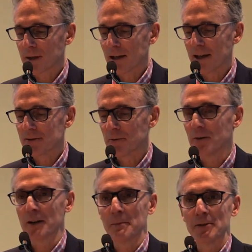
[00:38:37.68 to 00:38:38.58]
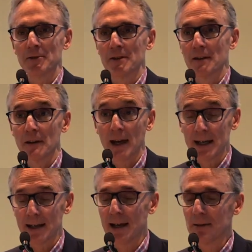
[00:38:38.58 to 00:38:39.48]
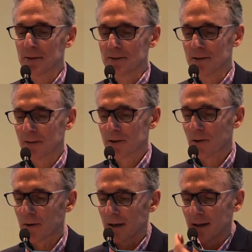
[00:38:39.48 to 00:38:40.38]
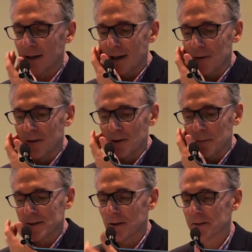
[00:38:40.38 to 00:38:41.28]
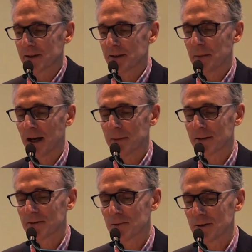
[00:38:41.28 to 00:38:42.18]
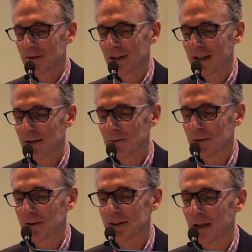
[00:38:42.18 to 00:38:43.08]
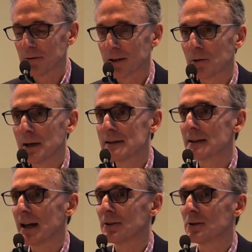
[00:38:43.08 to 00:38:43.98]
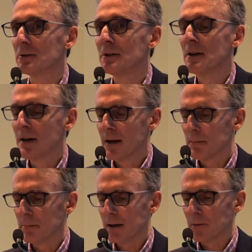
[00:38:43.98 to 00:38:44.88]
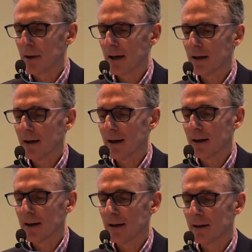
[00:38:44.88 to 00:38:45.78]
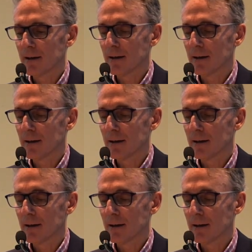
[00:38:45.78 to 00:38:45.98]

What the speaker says: Claire's already mentioned They Day, which the Victorian Health and Human Services Department has recently introduced. Here in Queensland, you'll be aware,